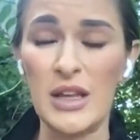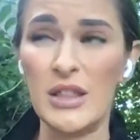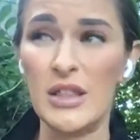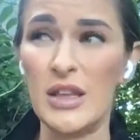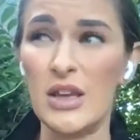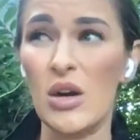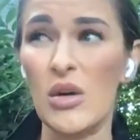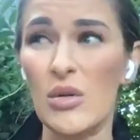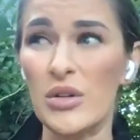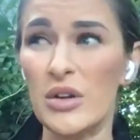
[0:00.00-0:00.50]

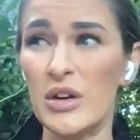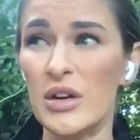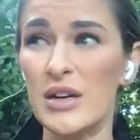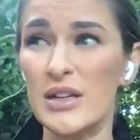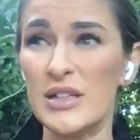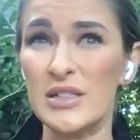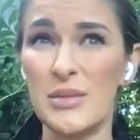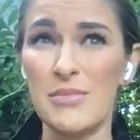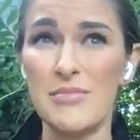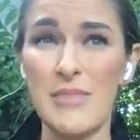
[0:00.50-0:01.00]
The owner
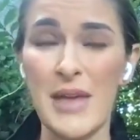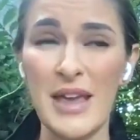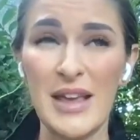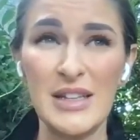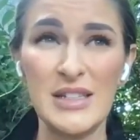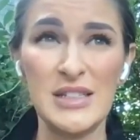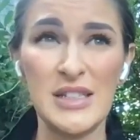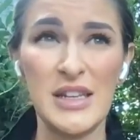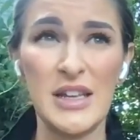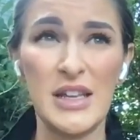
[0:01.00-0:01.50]
is
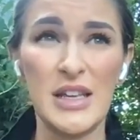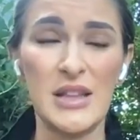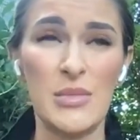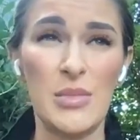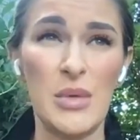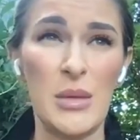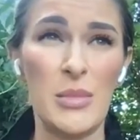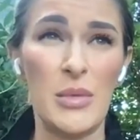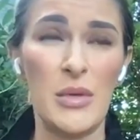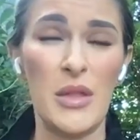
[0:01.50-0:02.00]
amazing. The
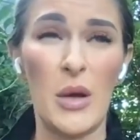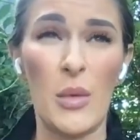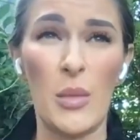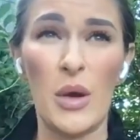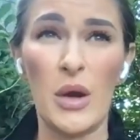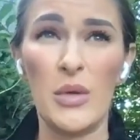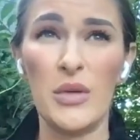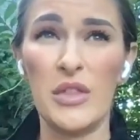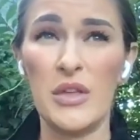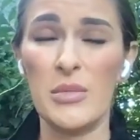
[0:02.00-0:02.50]
people that
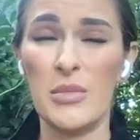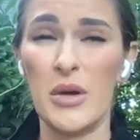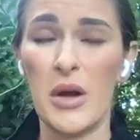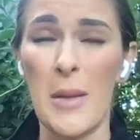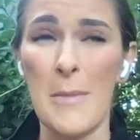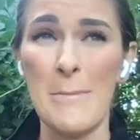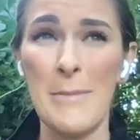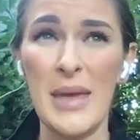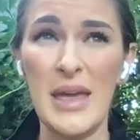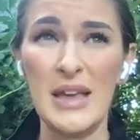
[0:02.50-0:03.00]
work with him are
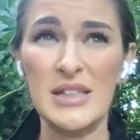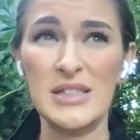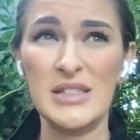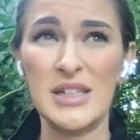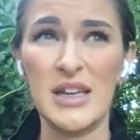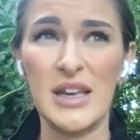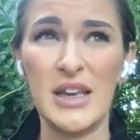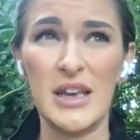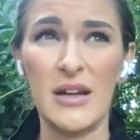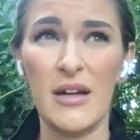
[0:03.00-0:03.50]

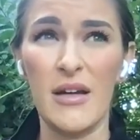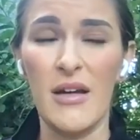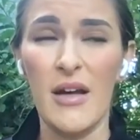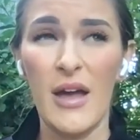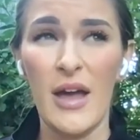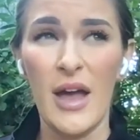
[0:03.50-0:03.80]
amazing.